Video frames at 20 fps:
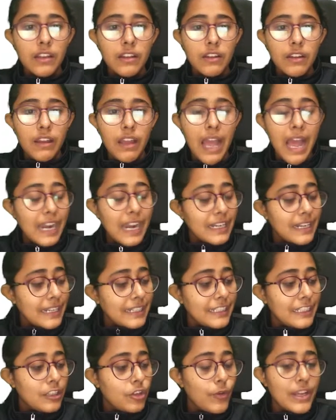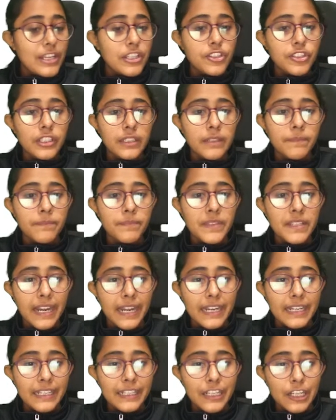had any question,
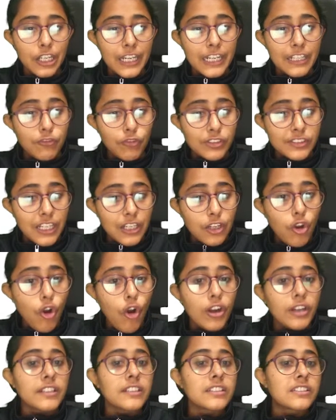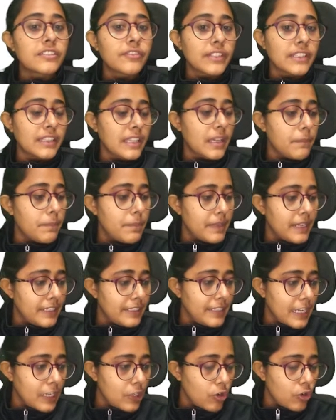right? It was accordance with the apparent
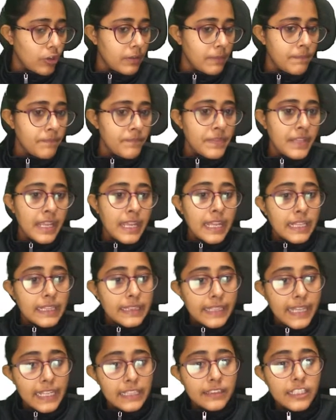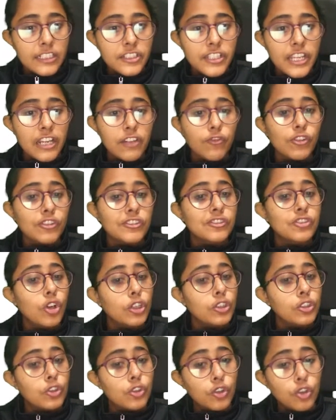tenor. Then the check was
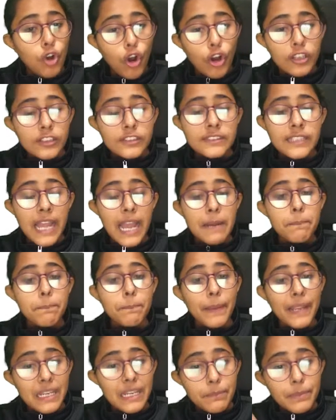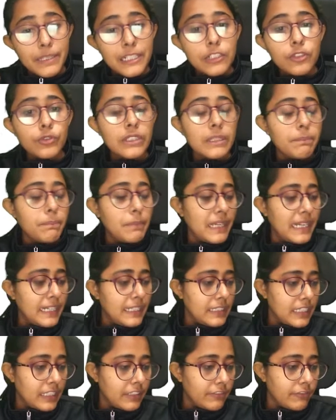not crossed and payable to the
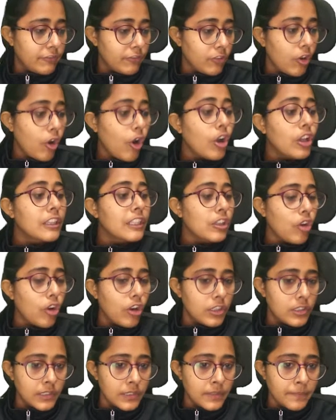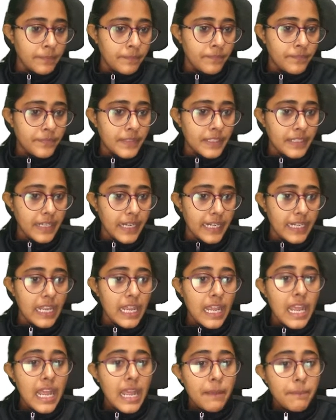plaintiff or the order, right?
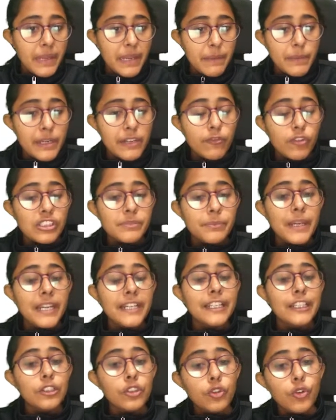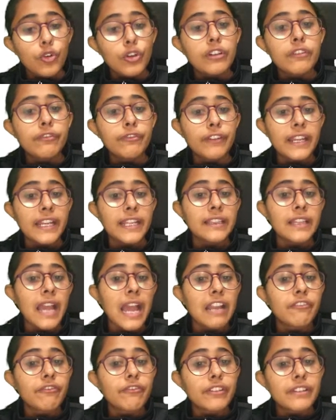Payment was made in good faith
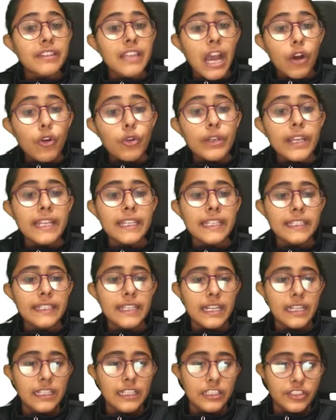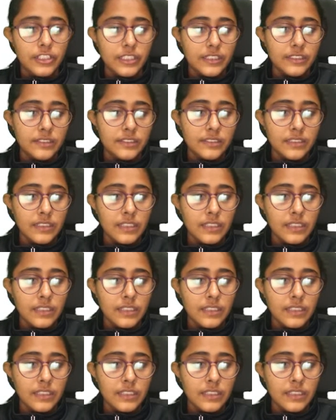and without any negligence.